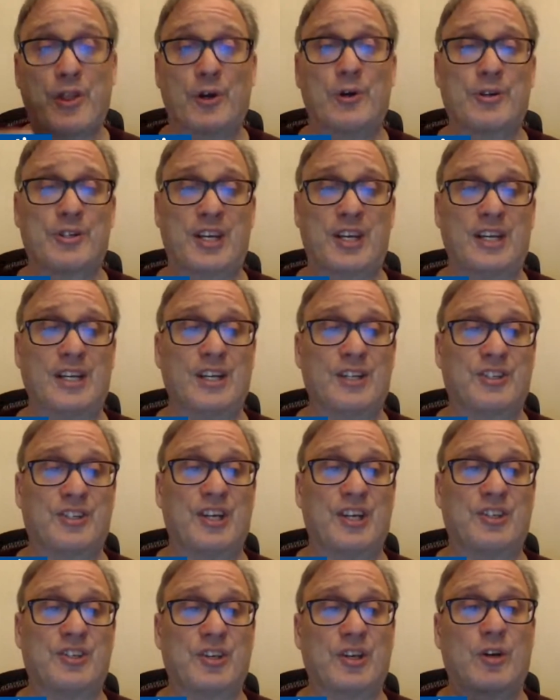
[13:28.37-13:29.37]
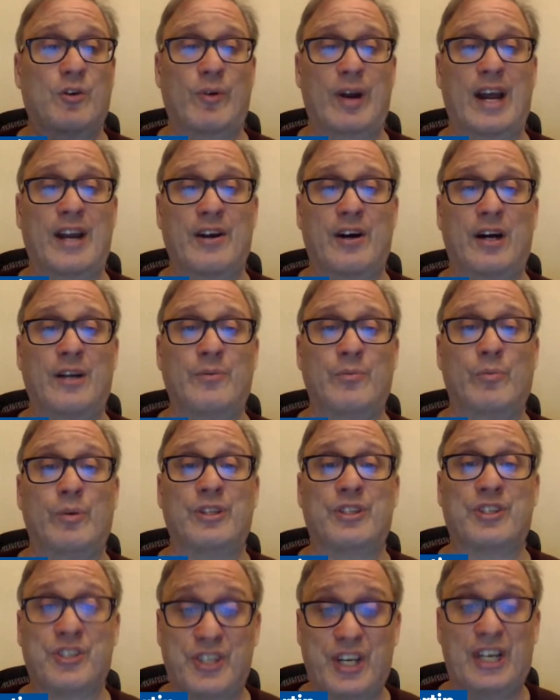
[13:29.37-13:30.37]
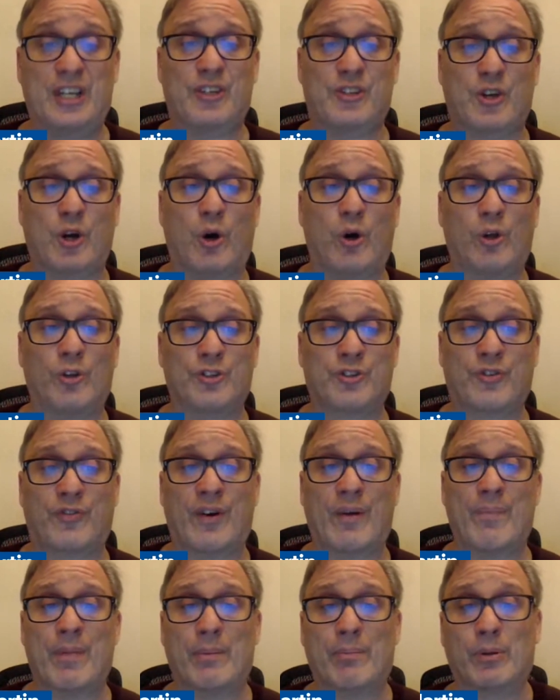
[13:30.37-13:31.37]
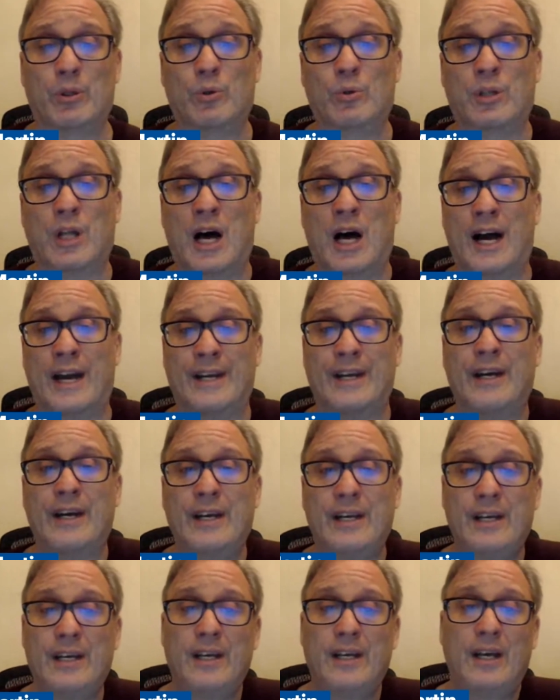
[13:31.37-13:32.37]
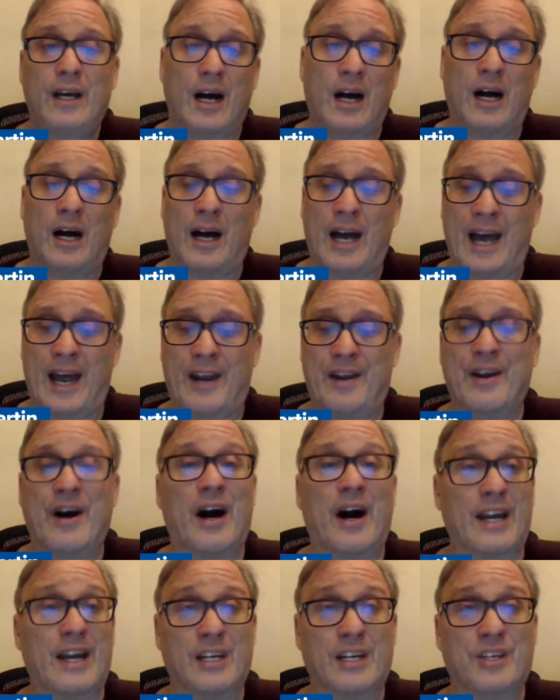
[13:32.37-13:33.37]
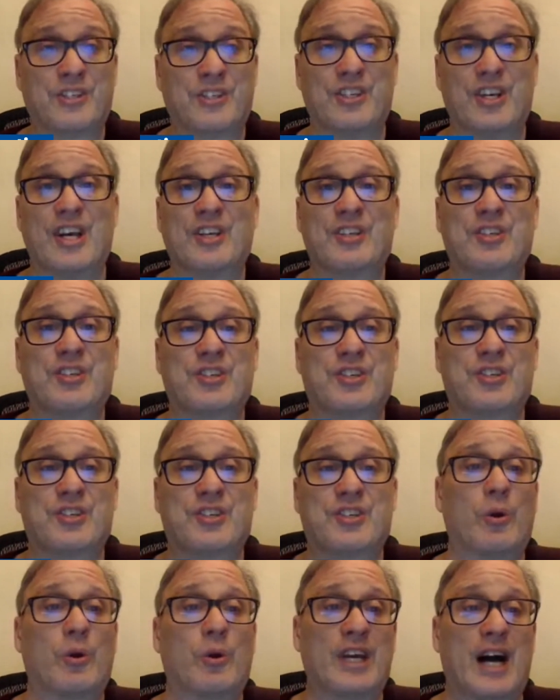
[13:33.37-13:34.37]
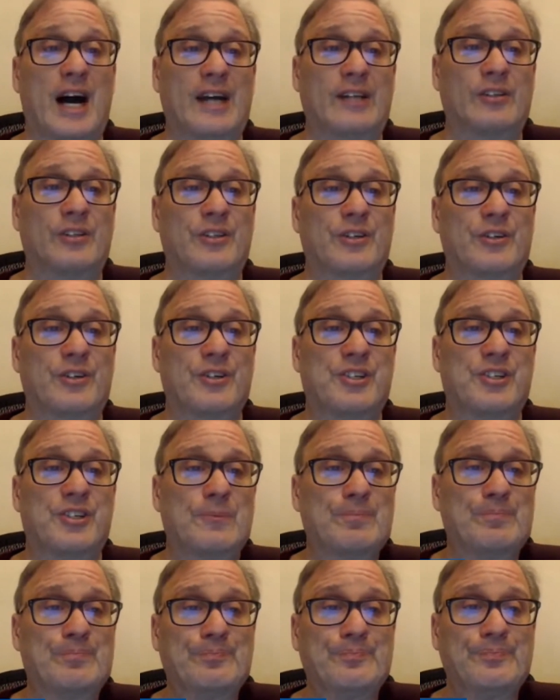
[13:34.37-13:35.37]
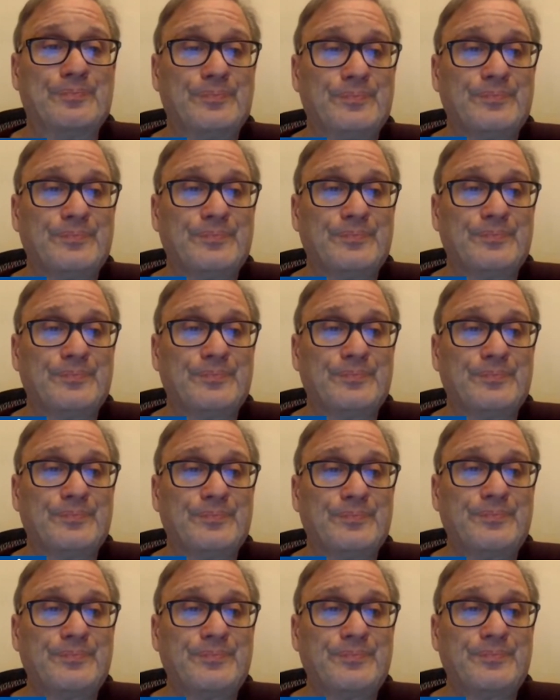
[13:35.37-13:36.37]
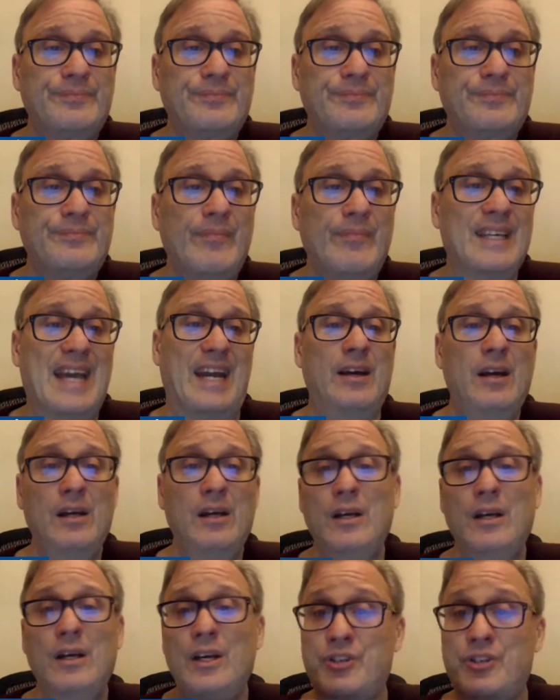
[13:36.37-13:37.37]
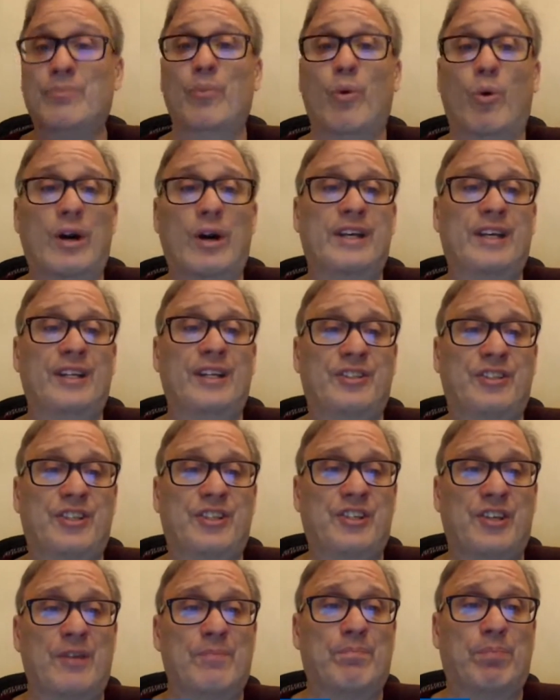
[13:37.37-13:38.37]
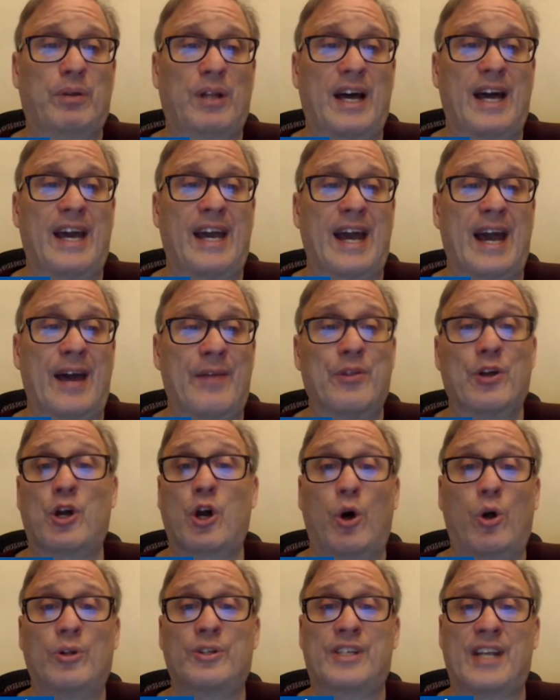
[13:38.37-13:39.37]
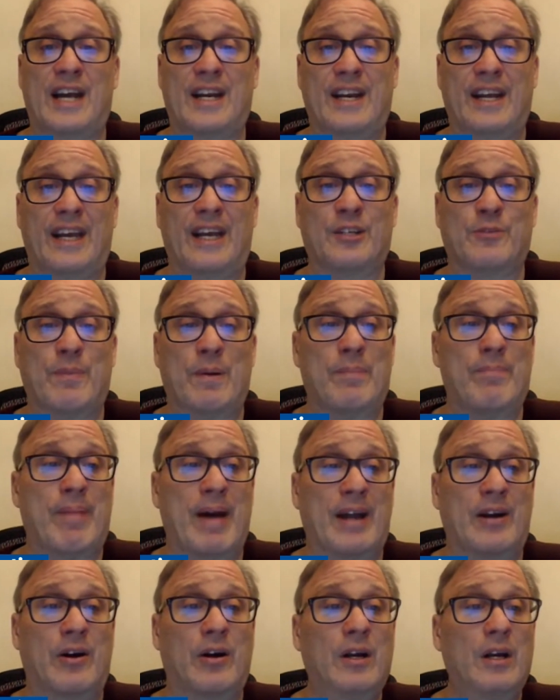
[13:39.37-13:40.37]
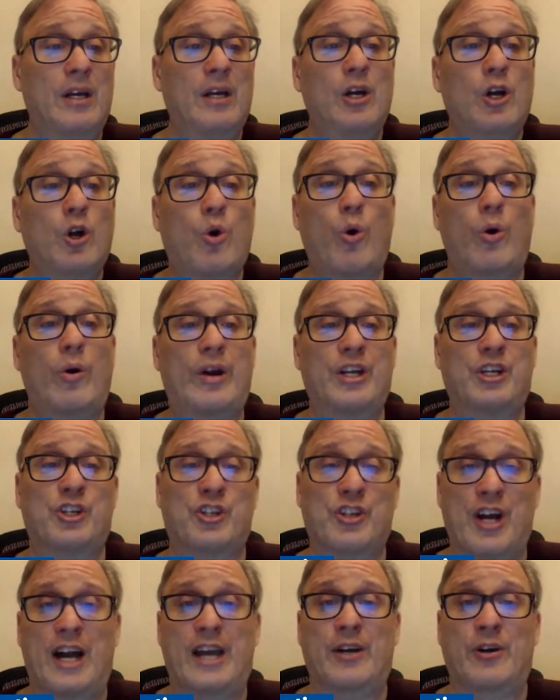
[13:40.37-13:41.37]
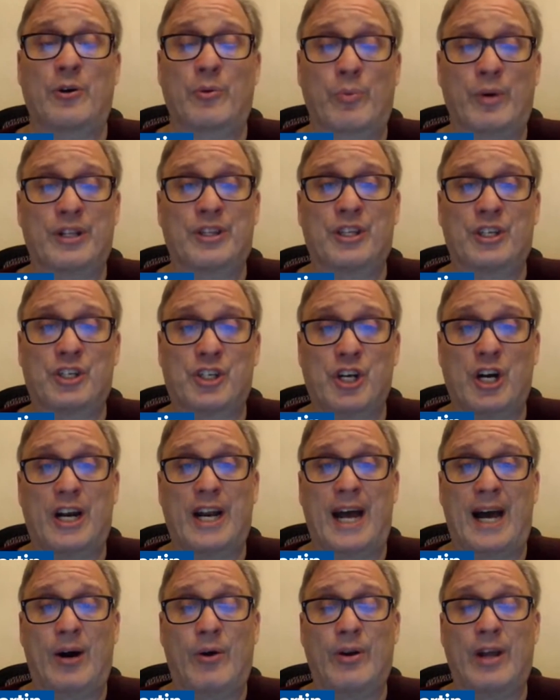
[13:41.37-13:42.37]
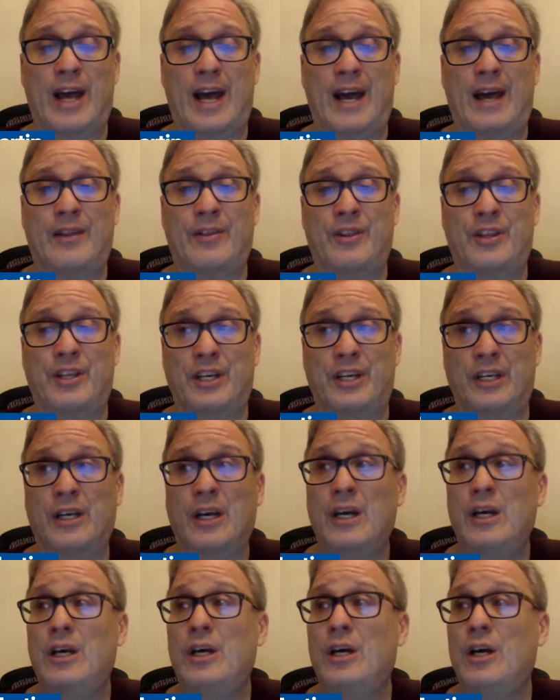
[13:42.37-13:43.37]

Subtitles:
13 assists. Grant Hutton with 6 goals from the blue line and 9 assists. So the Islanders getting some more consistent play, and the goaltending has been better. Corey Schneider with the shutout and the